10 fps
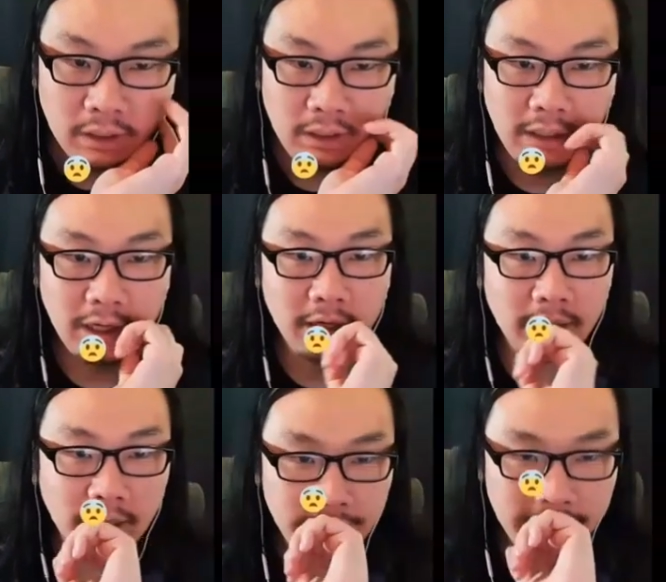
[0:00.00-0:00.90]
yeah,
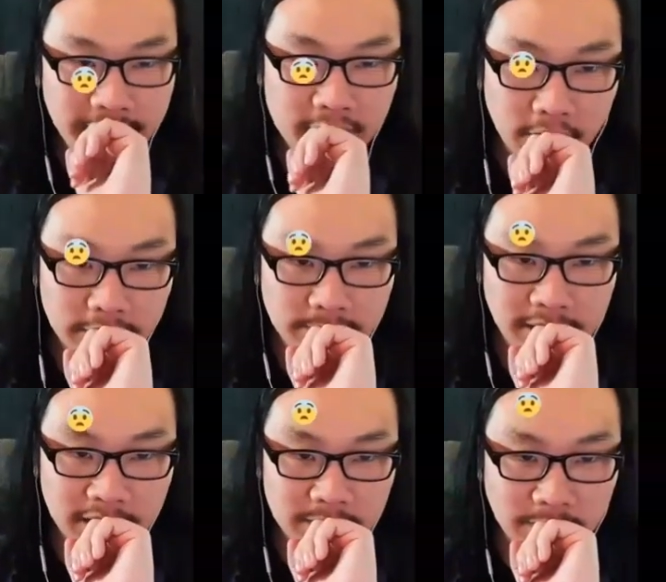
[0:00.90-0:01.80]
I mean that's always
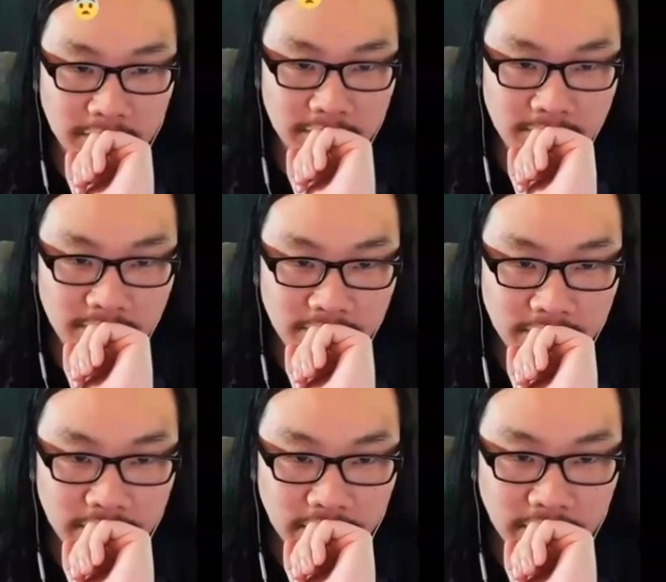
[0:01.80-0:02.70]
possible,
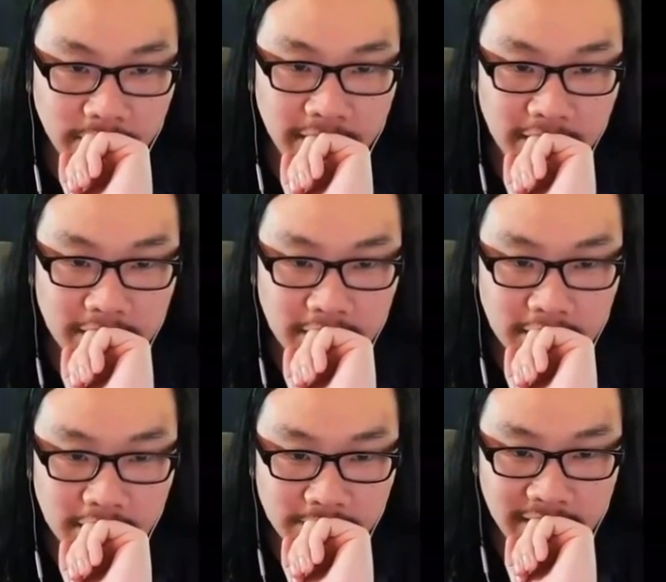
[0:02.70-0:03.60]
Mike,
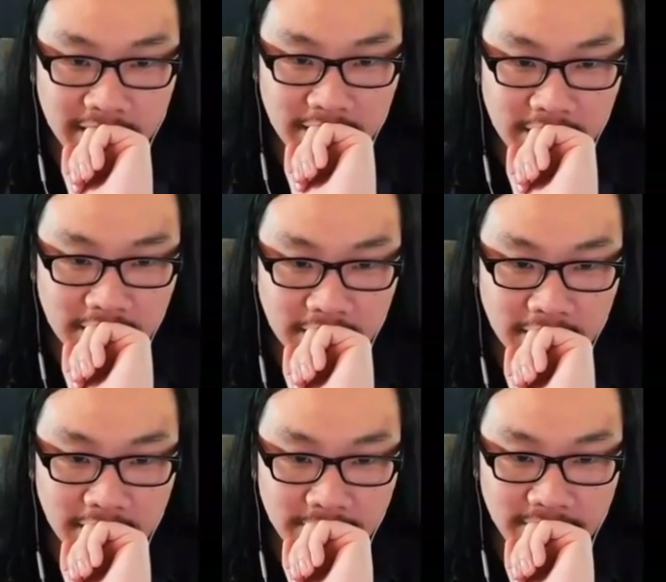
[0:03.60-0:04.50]
Mikey. Uh,
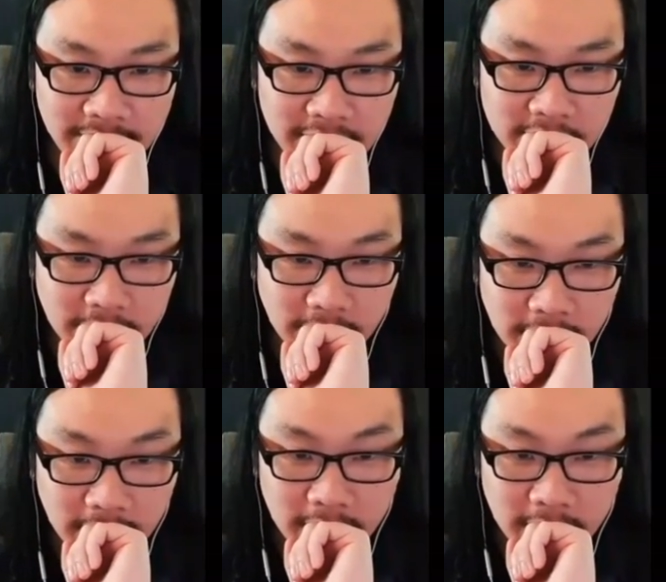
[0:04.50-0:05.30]
I'm, I'm, not sure.